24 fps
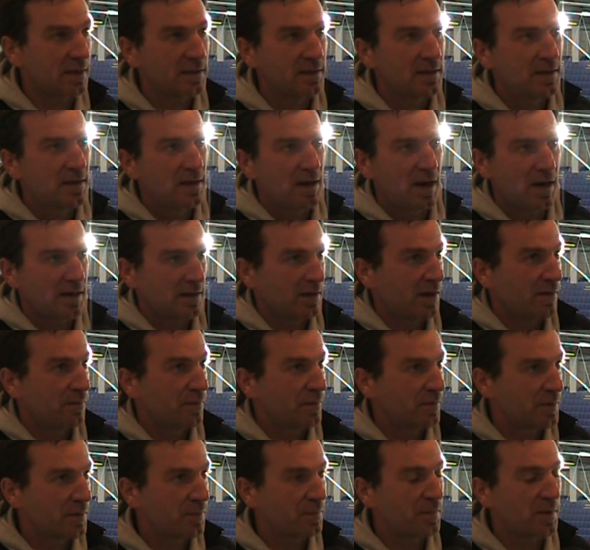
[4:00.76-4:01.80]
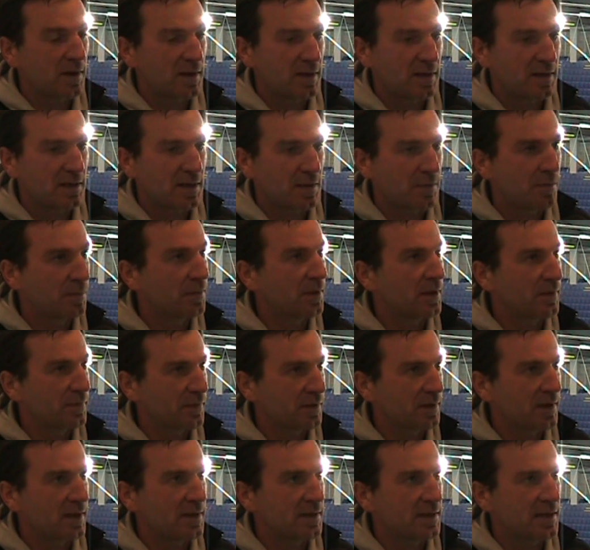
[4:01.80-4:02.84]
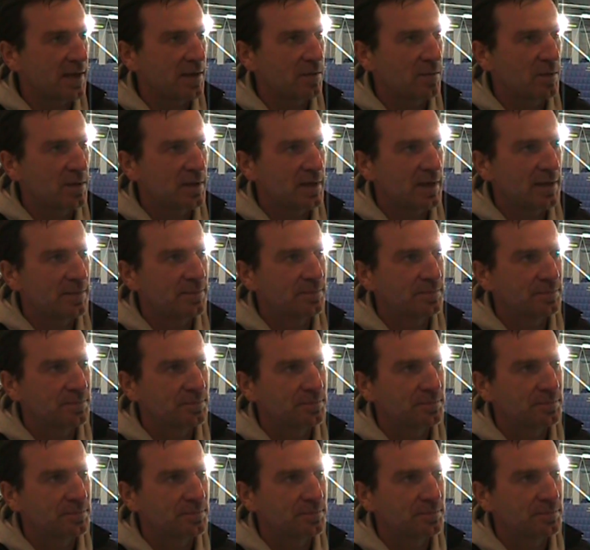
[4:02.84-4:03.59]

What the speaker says: I'd love for him to come and play for the Lightning again one day.